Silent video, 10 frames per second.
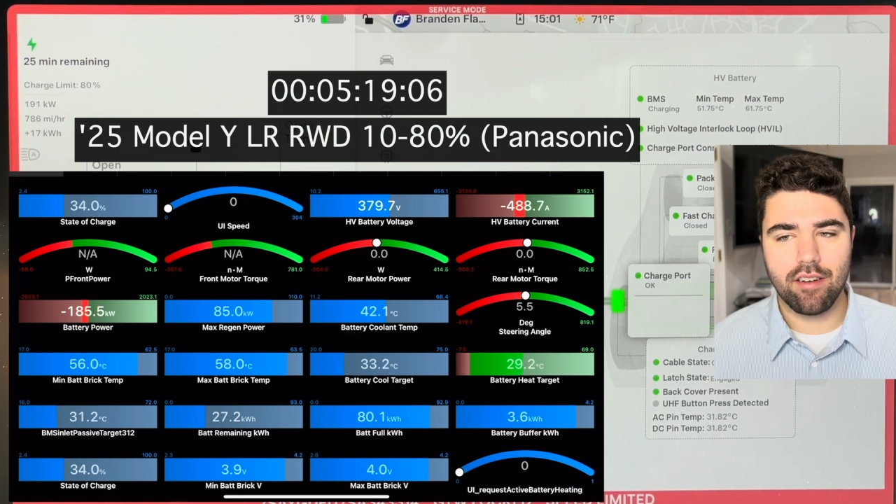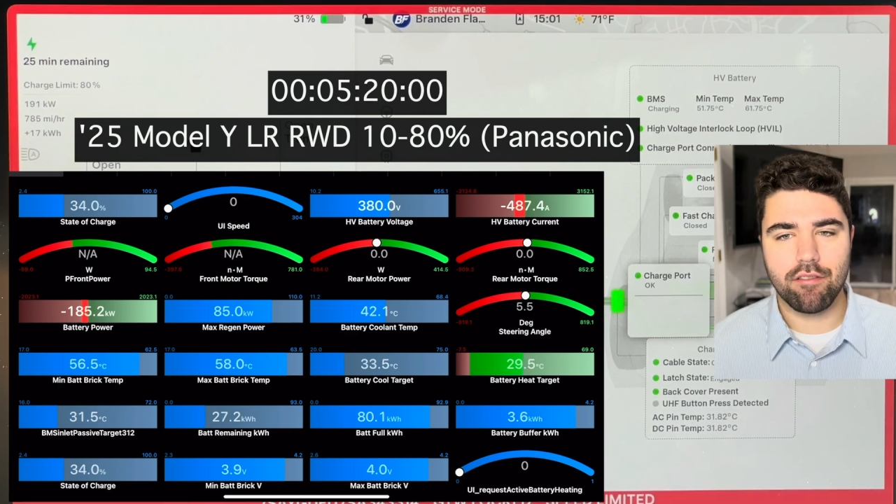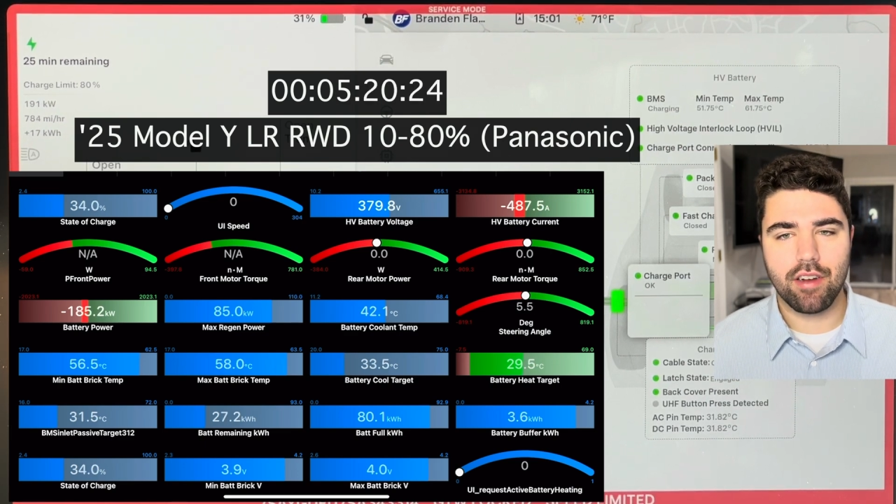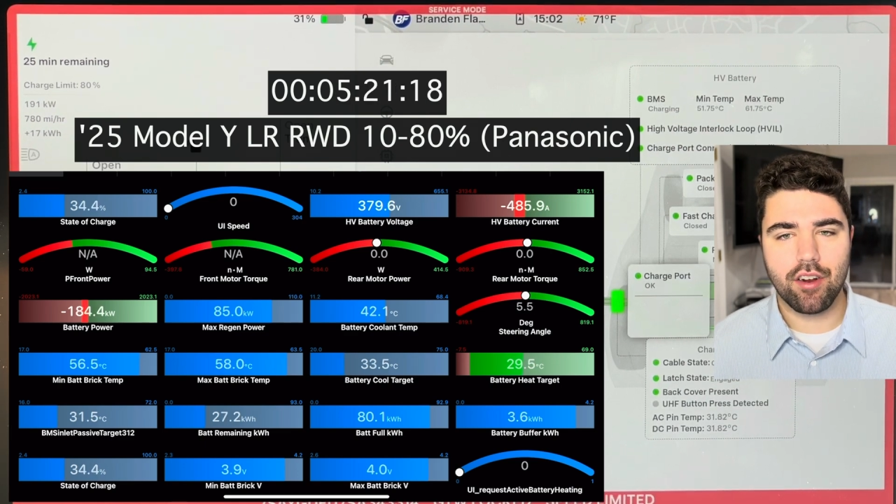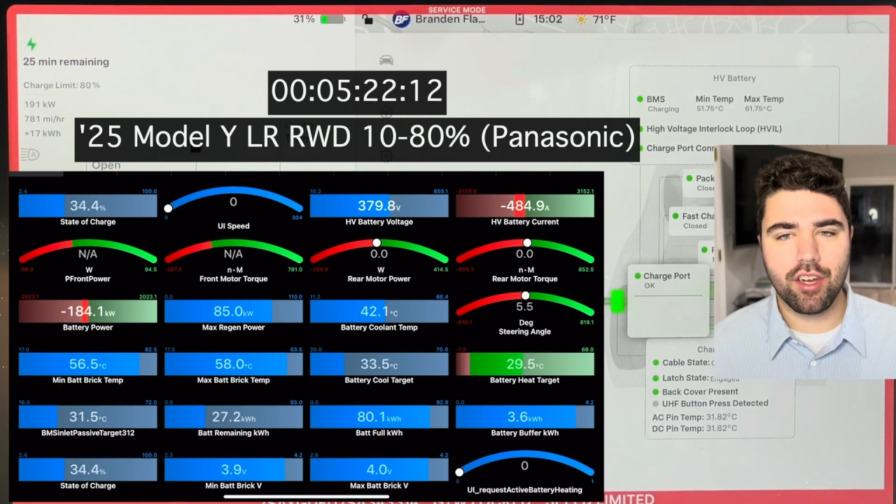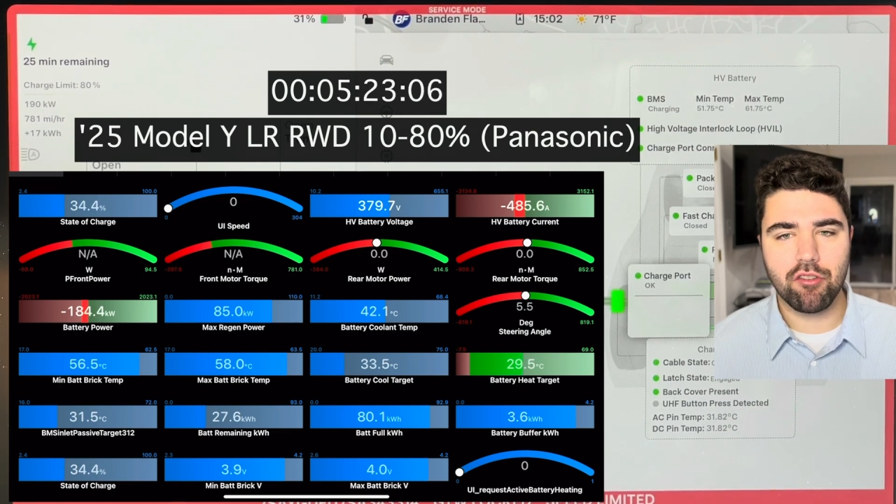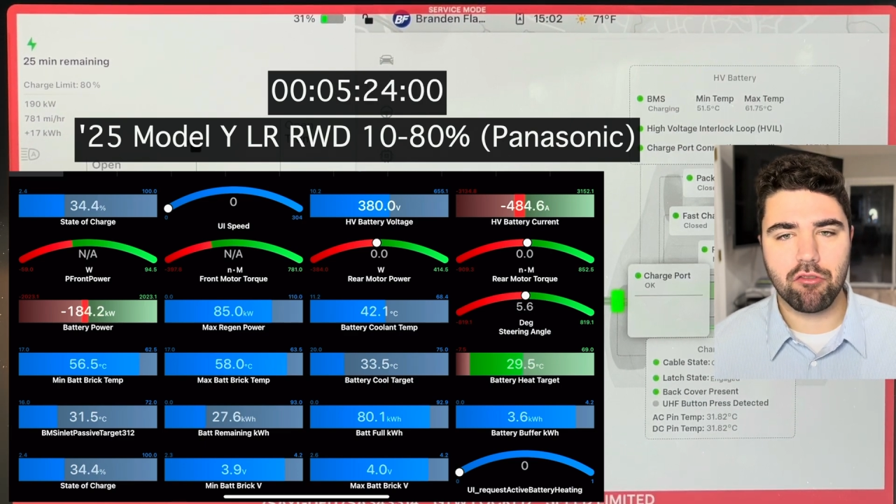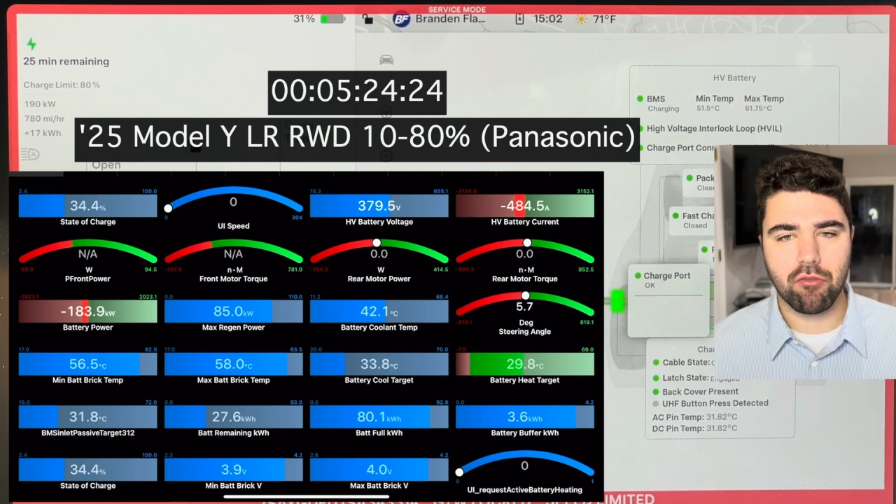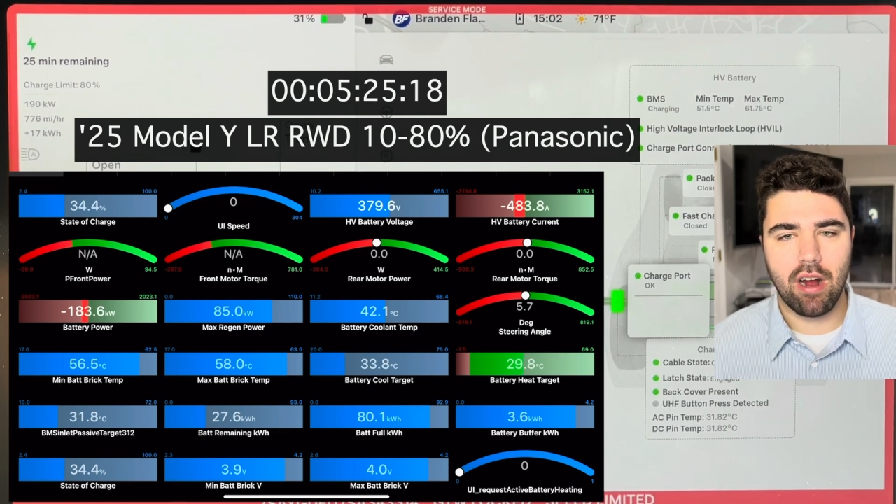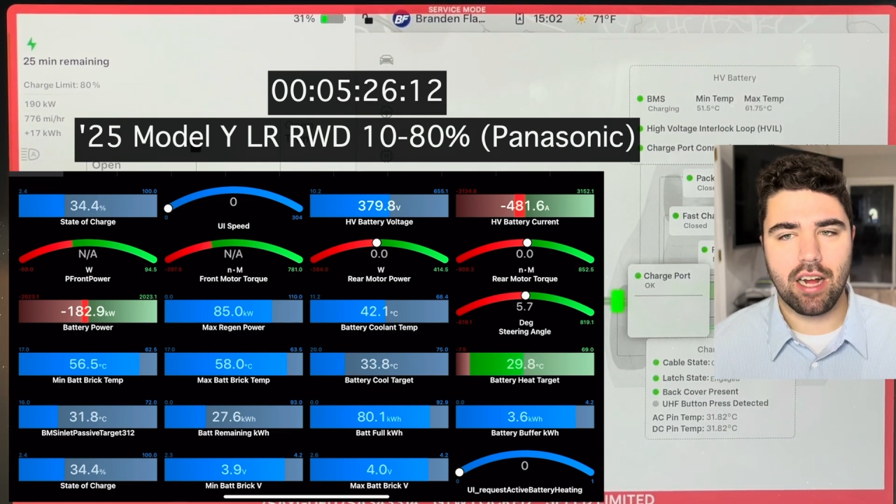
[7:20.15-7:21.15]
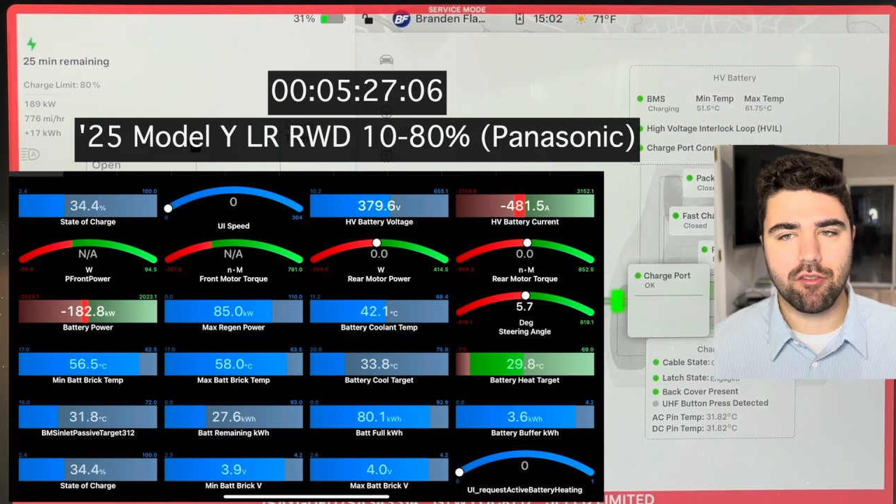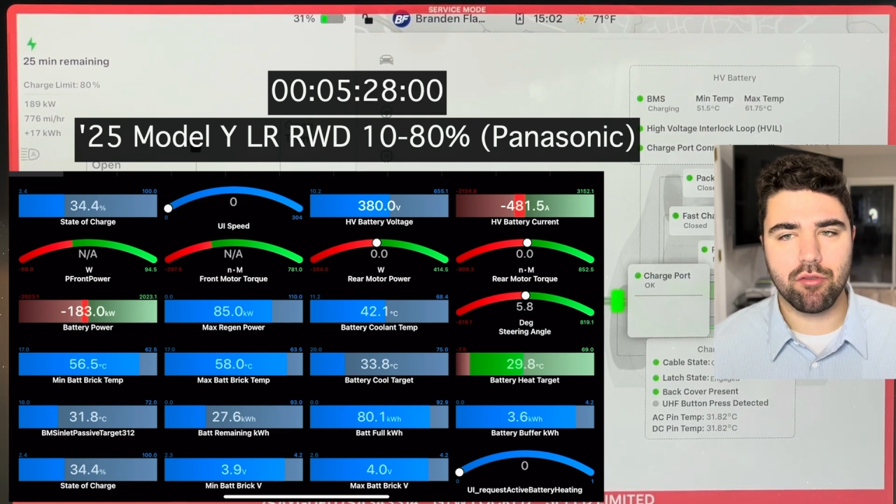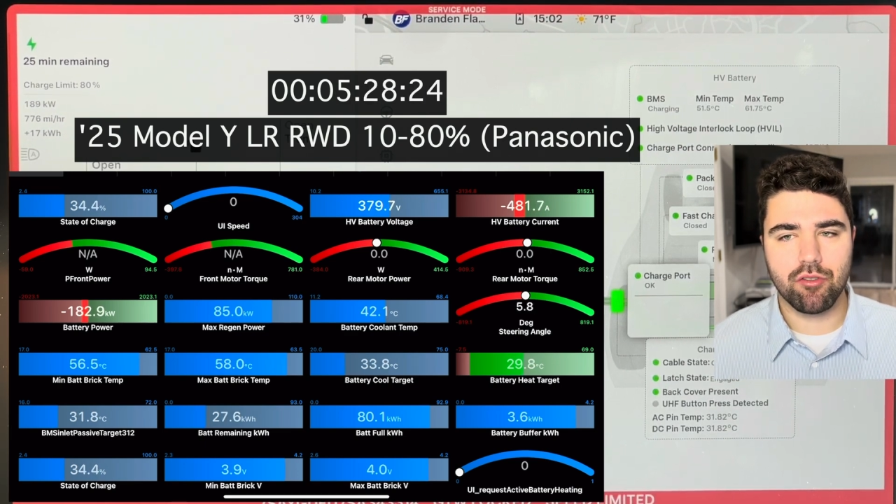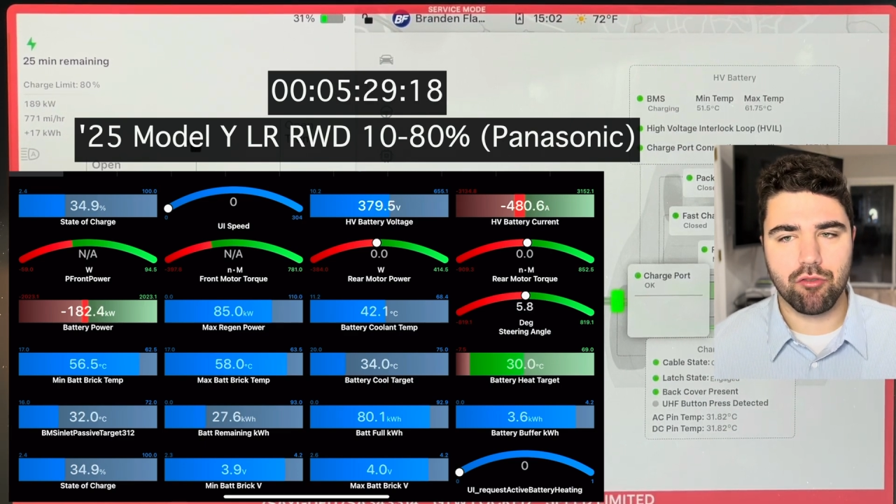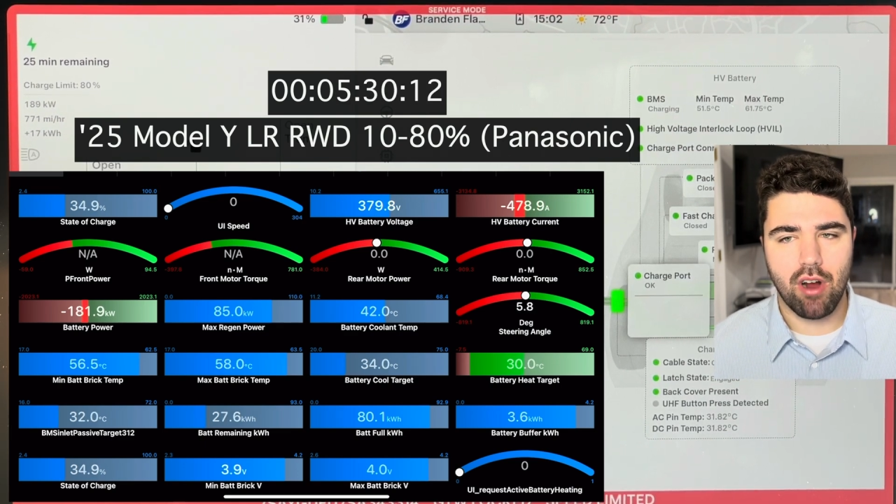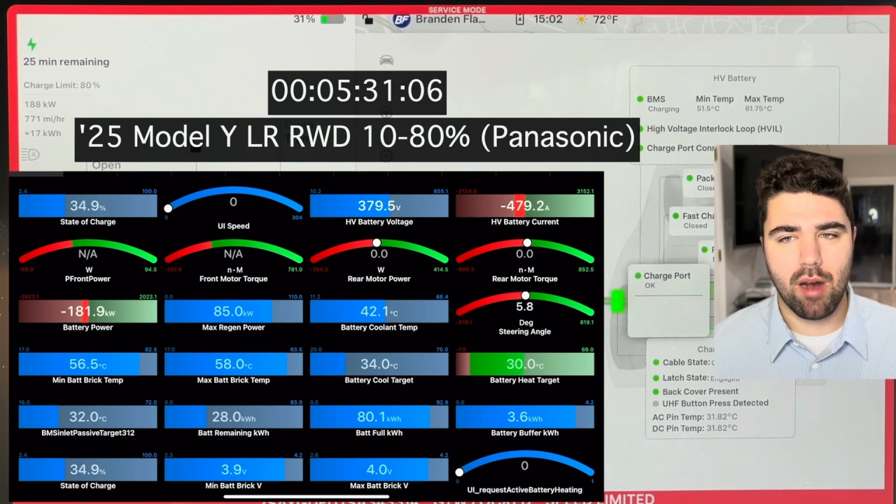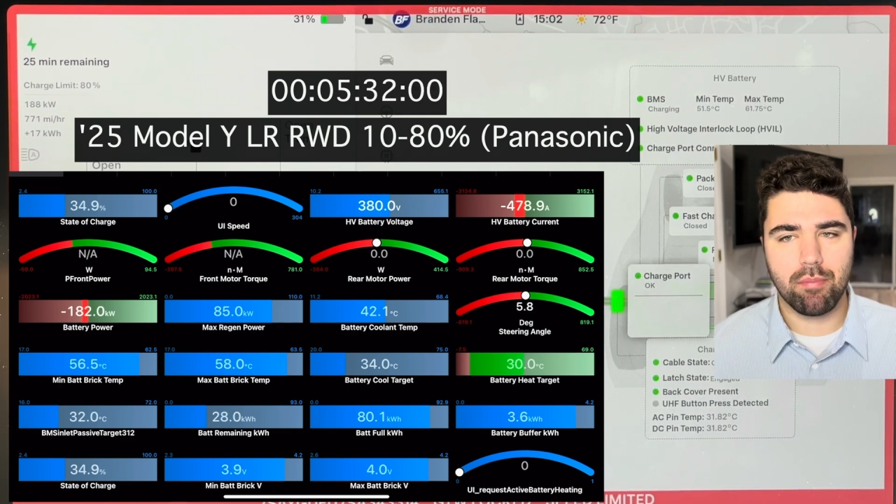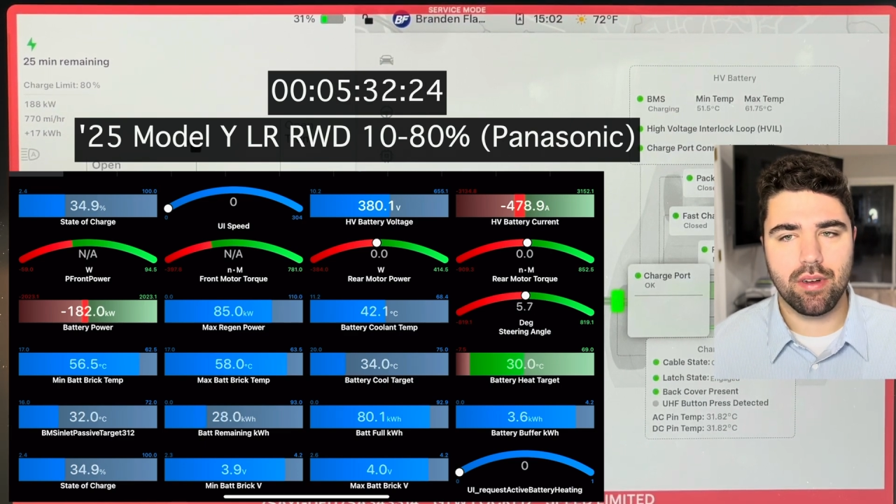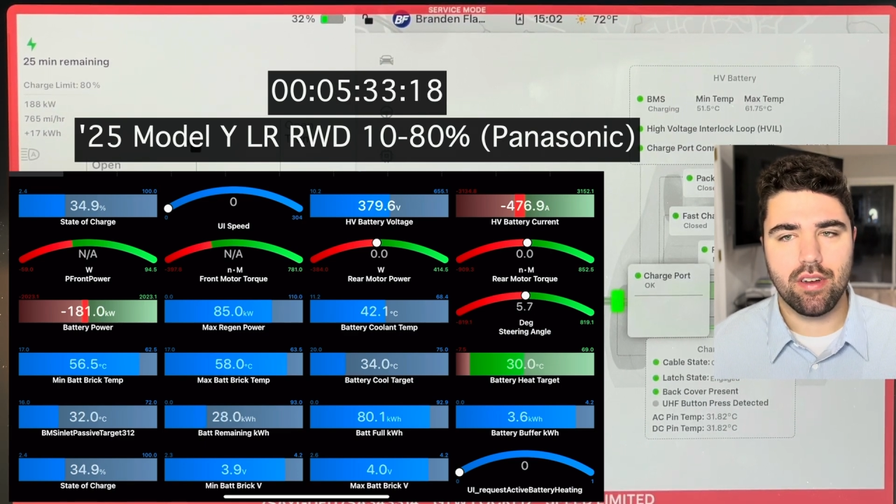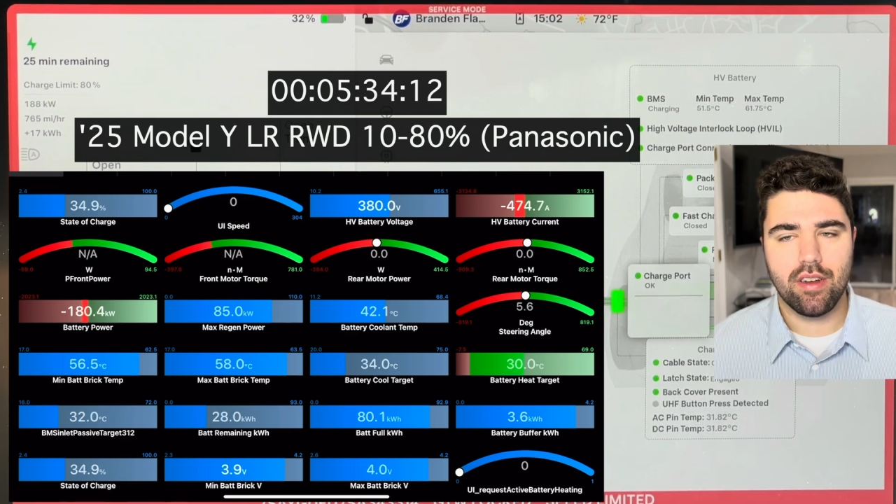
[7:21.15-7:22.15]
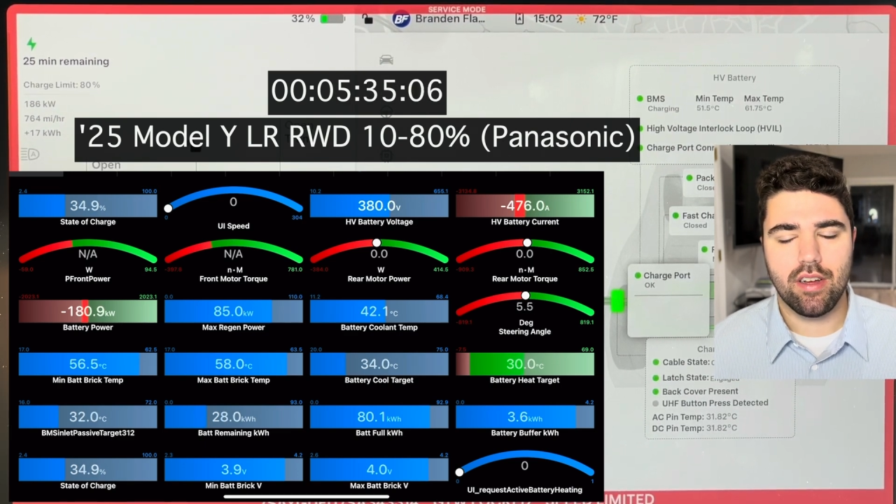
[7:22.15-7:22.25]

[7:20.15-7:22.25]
a very gradual drop.